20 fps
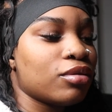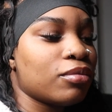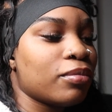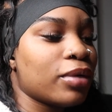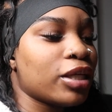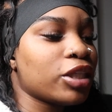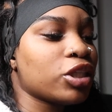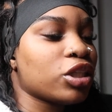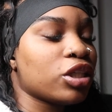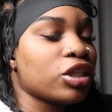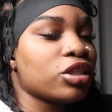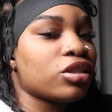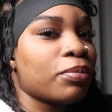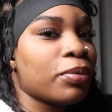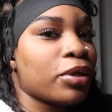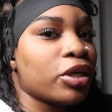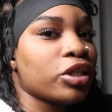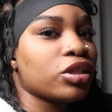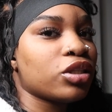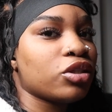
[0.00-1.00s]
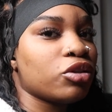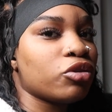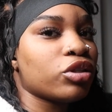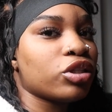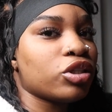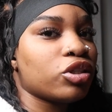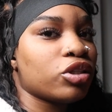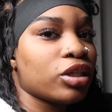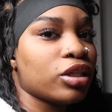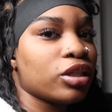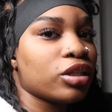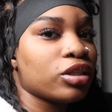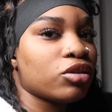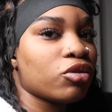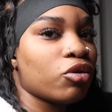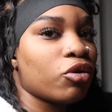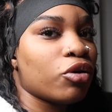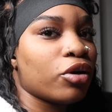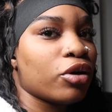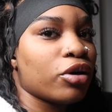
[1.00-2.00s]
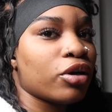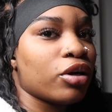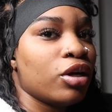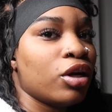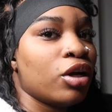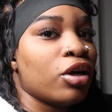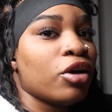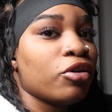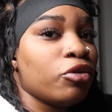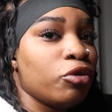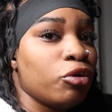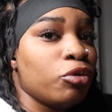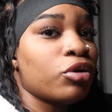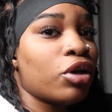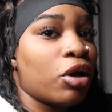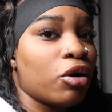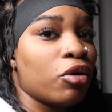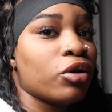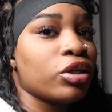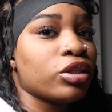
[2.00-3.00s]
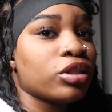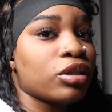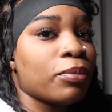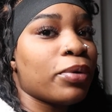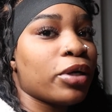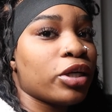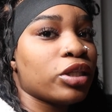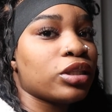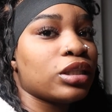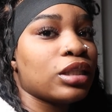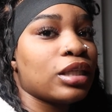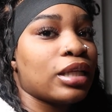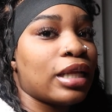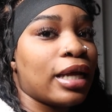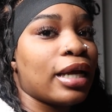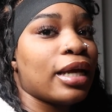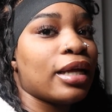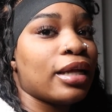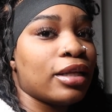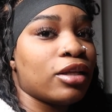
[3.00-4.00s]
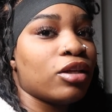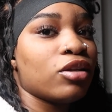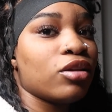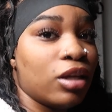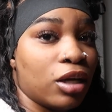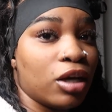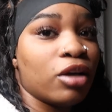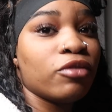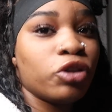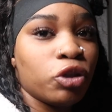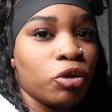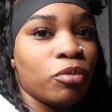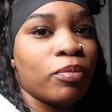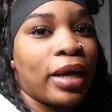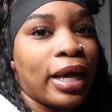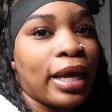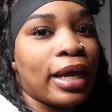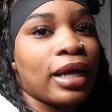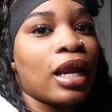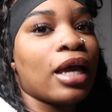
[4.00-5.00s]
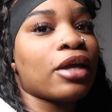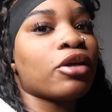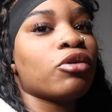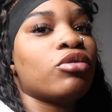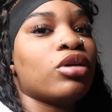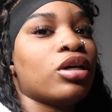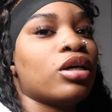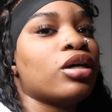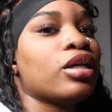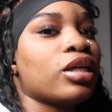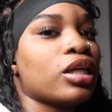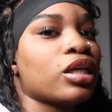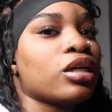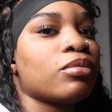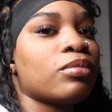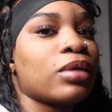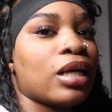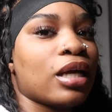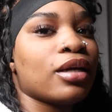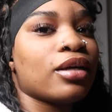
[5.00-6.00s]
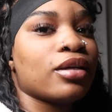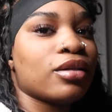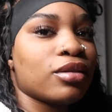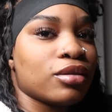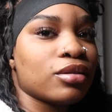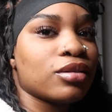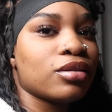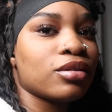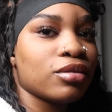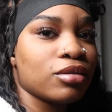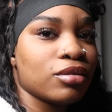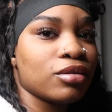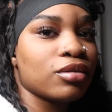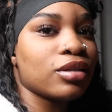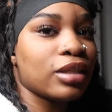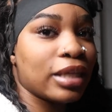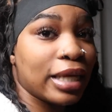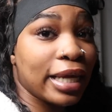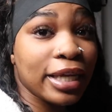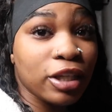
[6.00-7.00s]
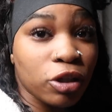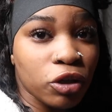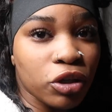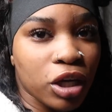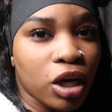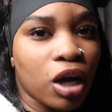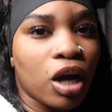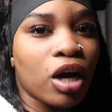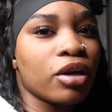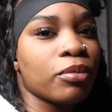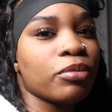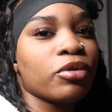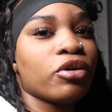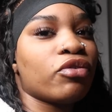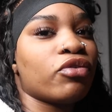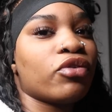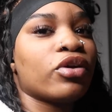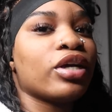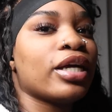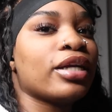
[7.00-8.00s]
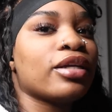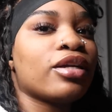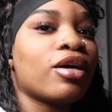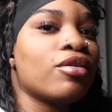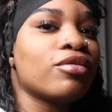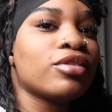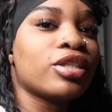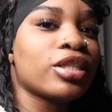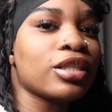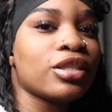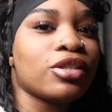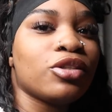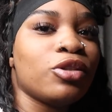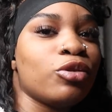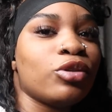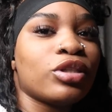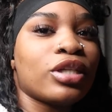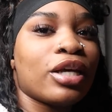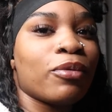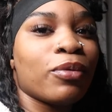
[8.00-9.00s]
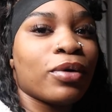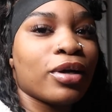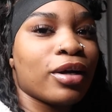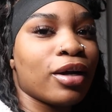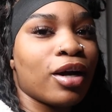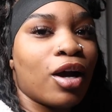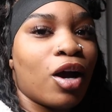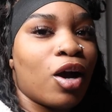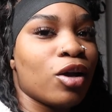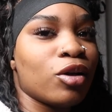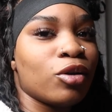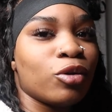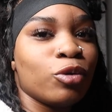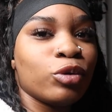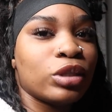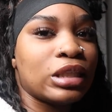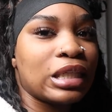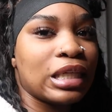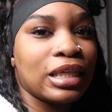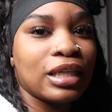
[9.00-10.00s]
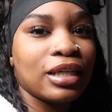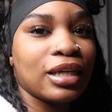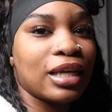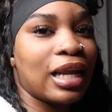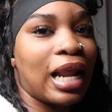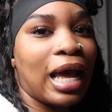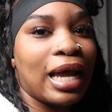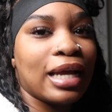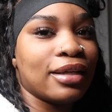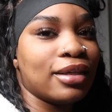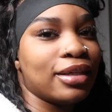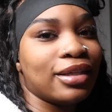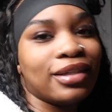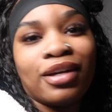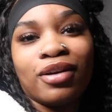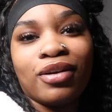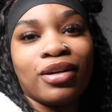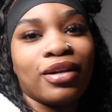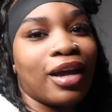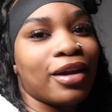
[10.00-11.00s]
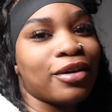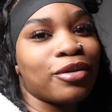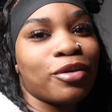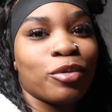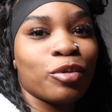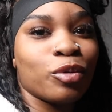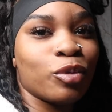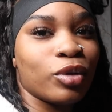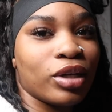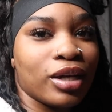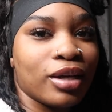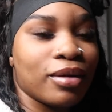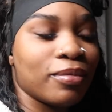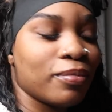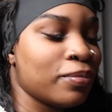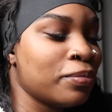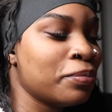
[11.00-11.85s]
make sure it's a person you could trust or you know it's a person that loves you back like you love them. Like, then you can call them your friend. Don't just use that word all loosely and lightly though. Like, don't do that.